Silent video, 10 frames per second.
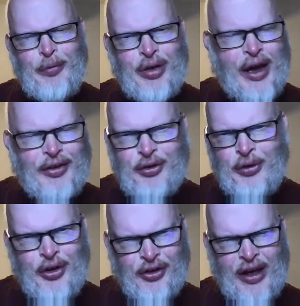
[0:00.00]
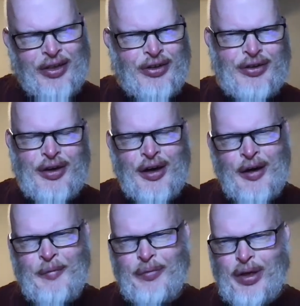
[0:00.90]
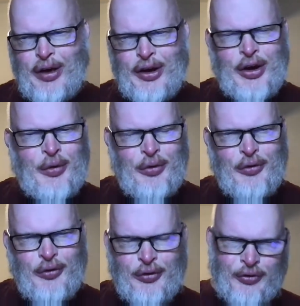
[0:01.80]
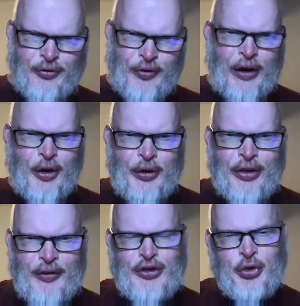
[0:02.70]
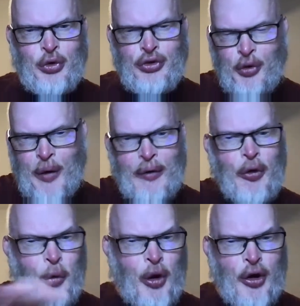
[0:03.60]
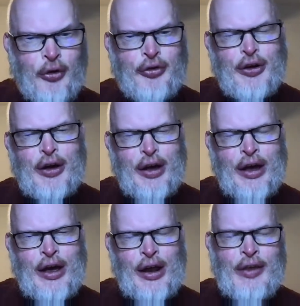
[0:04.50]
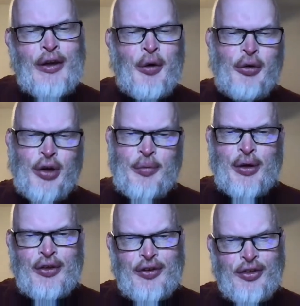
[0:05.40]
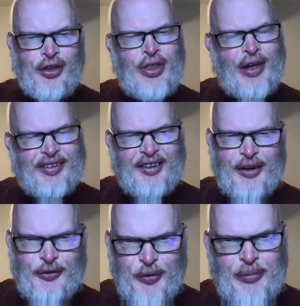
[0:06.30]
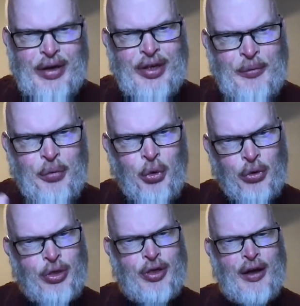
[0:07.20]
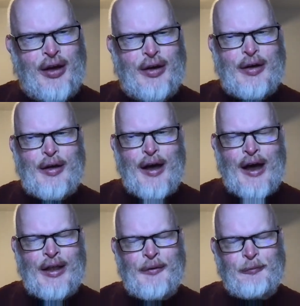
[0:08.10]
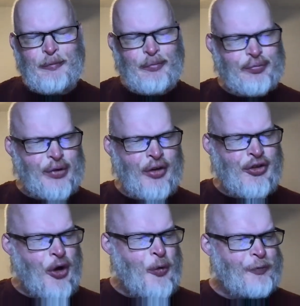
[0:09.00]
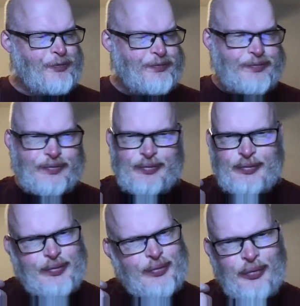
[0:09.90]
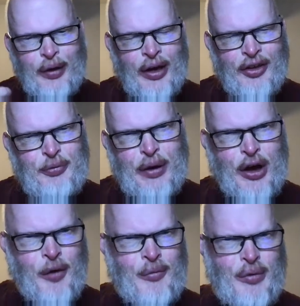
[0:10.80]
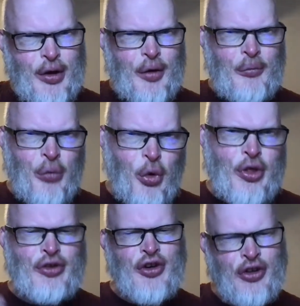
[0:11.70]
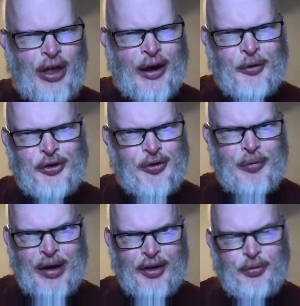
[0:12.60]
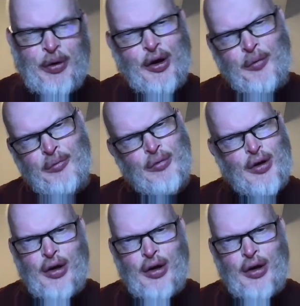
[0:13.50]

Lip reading: getting to understand, you know, fellow individuals around the world in their own communities. And that's, for me, the important thing. And so it's become more than just language for me. It's become